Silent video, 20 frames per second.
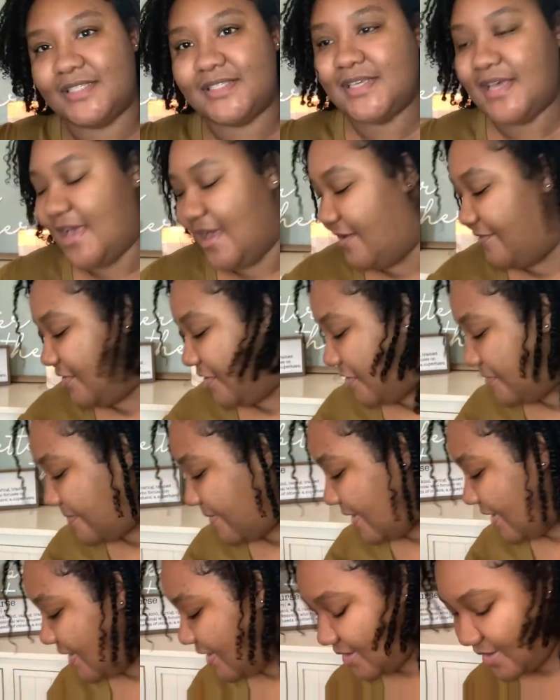to have in your
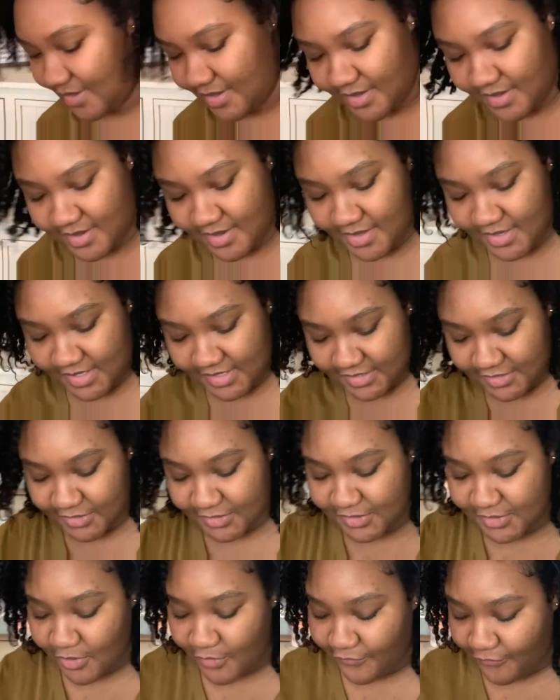bag. So,
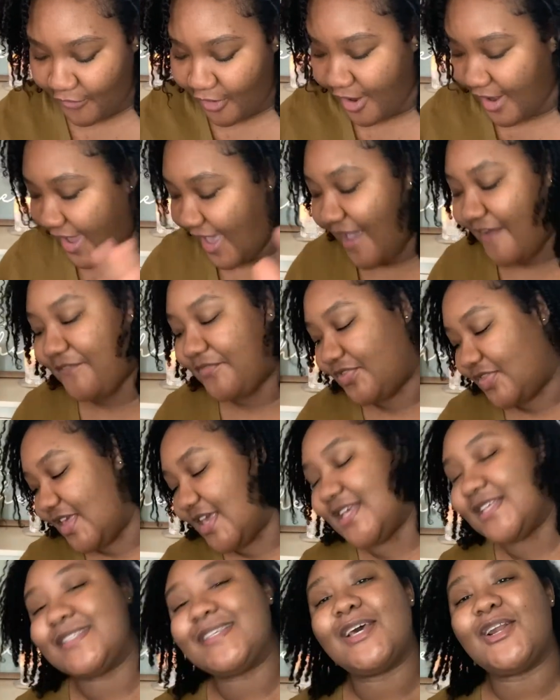so far I have
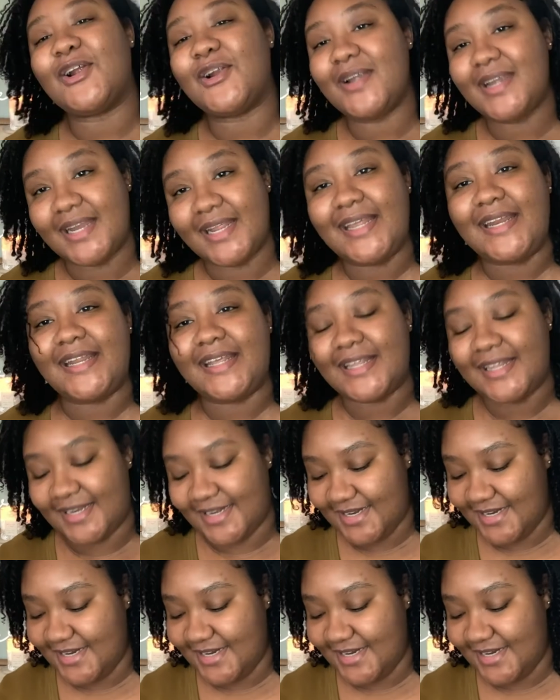things that are needed.